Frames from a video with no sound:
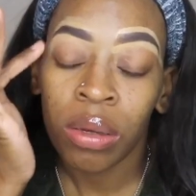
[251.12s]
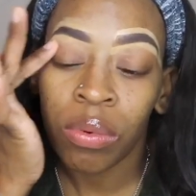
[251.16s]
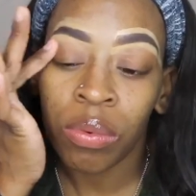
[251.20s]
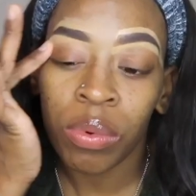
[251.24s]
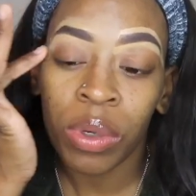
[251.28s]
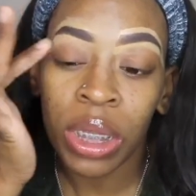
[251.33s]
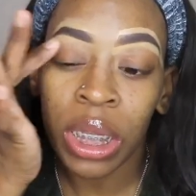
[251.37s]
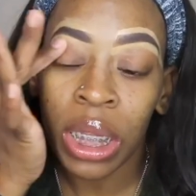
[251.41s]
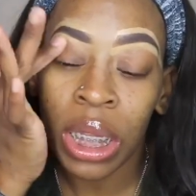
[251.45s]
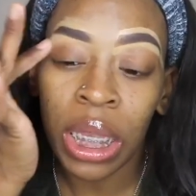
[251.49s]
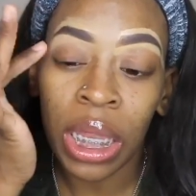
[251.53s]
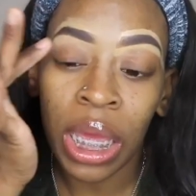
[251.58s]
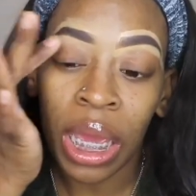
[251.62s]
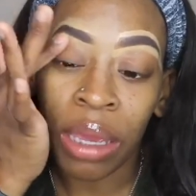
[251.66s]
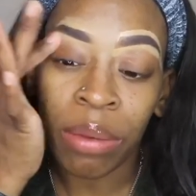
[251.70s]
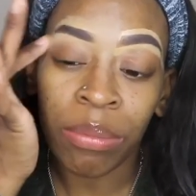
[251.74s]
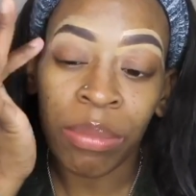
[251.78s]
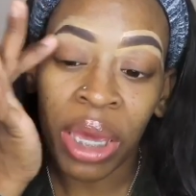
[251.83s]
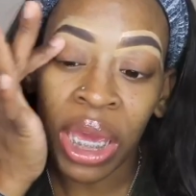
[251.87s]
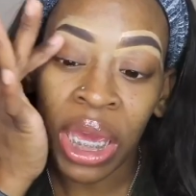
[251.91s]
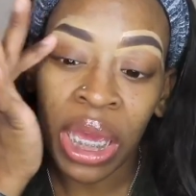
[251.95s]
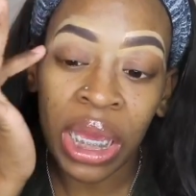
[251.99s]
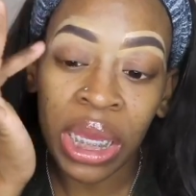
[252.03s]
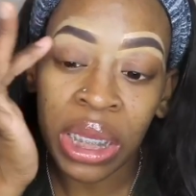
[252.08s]
really like
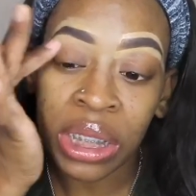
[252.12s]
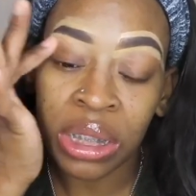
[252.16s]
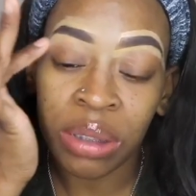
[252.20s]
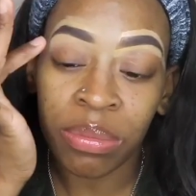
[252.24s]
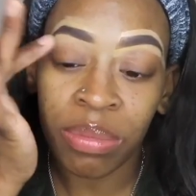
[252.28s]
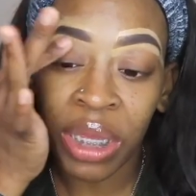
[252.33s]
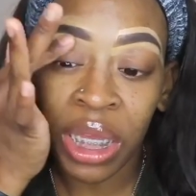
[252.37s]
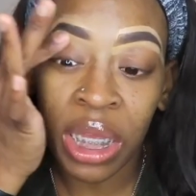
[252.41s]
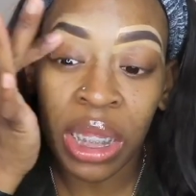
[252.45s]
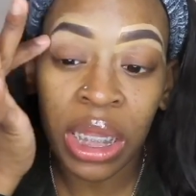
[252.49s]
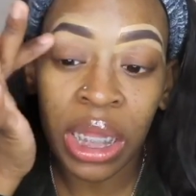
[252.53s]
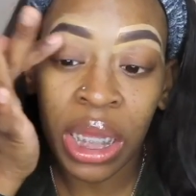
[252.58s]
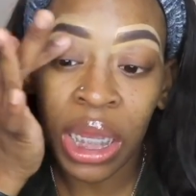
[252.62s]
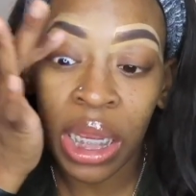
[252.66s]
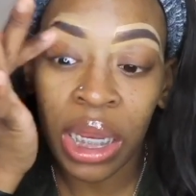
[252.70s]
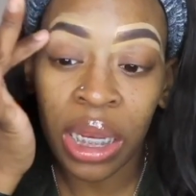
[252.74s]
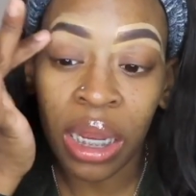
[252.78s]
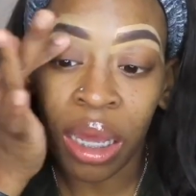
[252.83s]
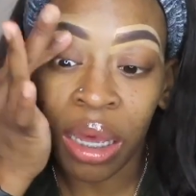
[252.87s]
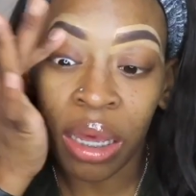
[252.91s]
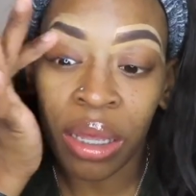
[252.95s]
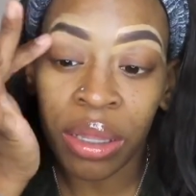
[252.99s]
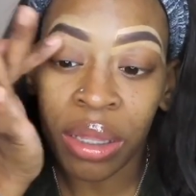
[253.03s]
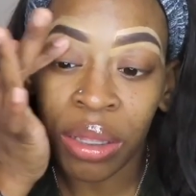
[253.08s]
my hands to be clean,
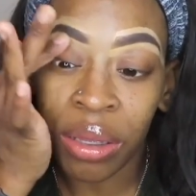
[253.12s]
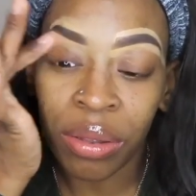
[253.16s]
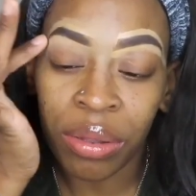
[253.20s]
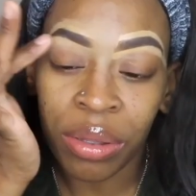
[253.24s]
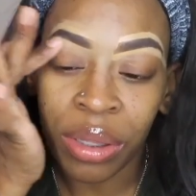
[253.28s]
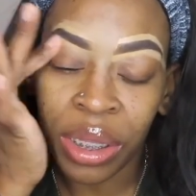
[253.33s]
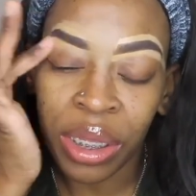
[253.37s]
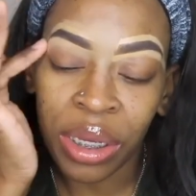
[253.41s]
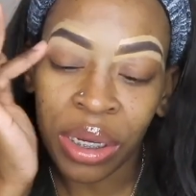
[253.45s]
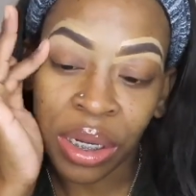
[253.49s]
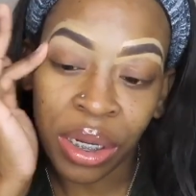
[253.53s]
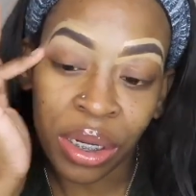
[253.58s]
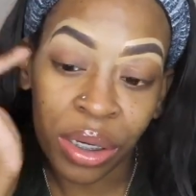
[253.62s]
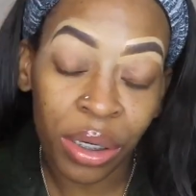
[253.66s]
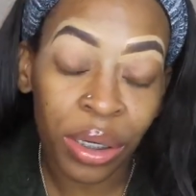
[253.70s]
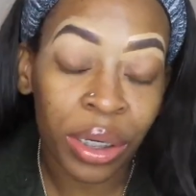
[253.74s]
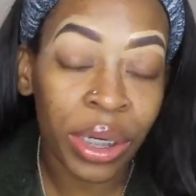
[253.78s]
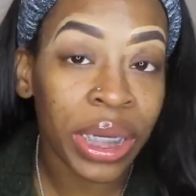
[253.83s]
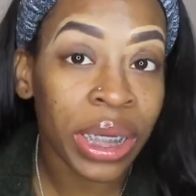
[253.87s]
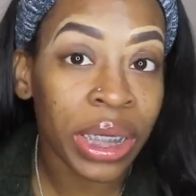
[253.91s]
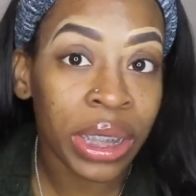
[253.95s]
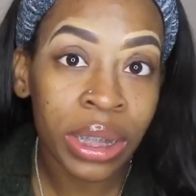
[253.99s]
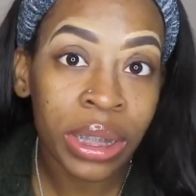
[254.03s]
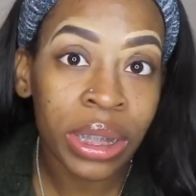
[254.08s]
although they're
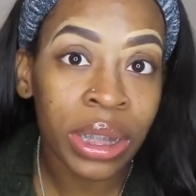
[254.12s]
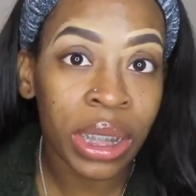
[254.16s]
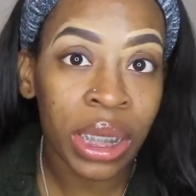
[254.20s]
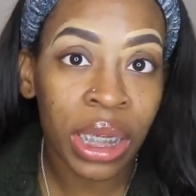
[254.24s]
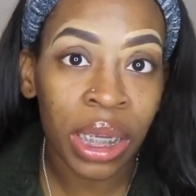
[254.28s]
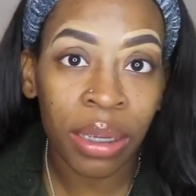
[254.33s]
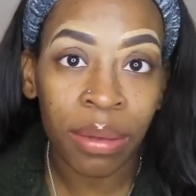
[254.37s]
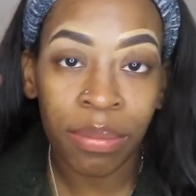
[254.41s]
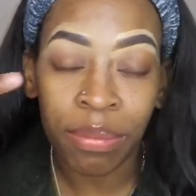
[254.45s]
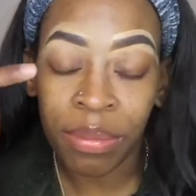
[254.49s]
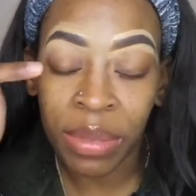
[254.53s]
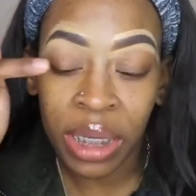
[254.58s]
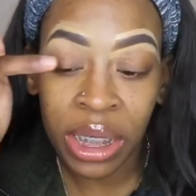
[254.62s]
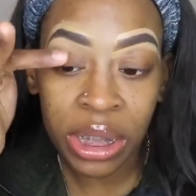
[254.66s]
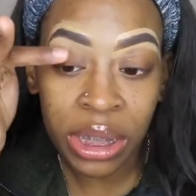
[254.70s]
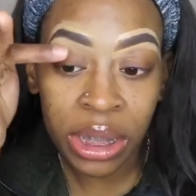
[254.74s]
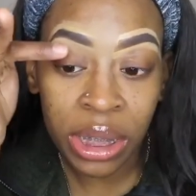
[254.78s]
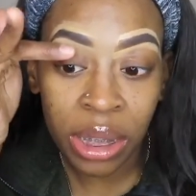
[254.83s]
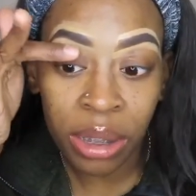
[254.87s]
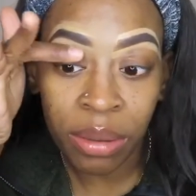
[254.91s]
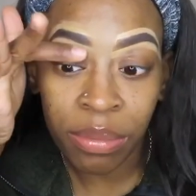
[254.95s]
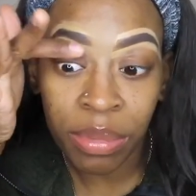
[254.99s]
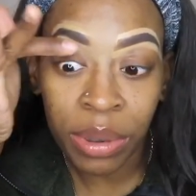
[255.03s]
going to get messy.